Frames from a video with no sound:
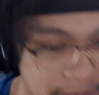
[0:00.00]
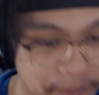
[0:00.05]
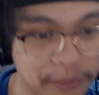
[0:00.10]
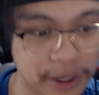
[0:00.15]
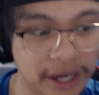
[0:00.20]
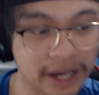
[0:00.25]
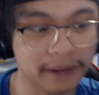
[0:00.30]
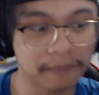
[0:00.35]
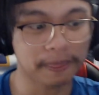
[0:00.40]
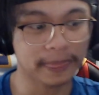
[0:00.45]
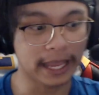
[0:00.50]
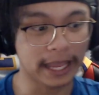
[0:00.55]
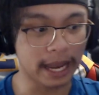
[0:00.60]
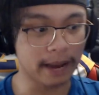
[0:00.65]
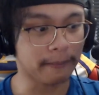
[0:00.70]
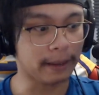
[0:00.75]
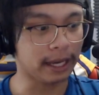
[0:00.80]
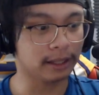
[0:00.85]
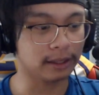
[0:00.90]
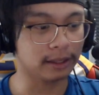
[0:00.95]
But yeah,
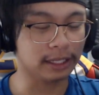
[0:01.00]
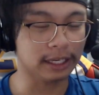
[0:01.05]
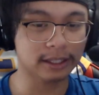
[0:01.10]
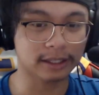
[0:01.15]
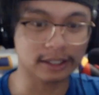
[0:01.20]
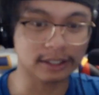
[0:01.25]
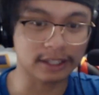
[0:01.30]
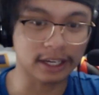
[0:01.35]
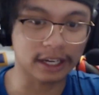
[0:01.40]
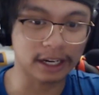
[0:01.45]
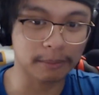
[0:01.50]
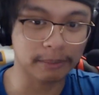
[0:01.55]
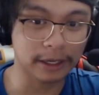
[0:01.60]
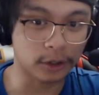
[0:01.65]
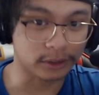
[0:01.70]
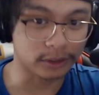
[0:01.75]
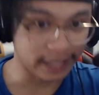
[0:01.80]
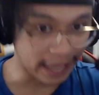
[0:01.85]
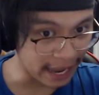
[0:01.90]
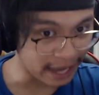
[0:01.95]
man, Leaked is gonna be
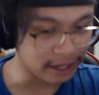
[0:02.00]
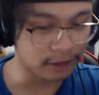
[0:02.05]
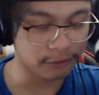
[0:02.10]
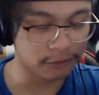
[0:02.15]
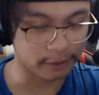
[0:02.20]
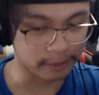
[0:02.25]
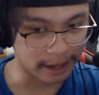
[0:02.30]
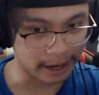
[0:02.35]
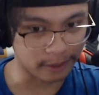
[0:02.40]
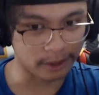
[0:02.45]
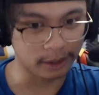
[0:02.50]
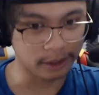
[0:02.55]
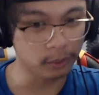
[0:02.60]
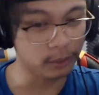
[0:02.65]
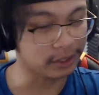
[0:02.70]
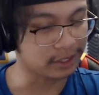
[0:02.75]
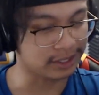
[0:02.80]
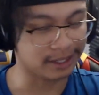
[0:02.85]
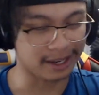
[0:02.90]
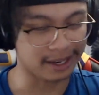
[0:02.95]
her daddy from now on,
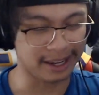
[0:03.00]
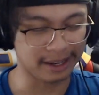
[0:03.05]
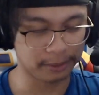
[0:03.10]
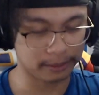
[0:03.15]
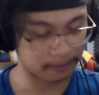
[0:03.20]
which is uh,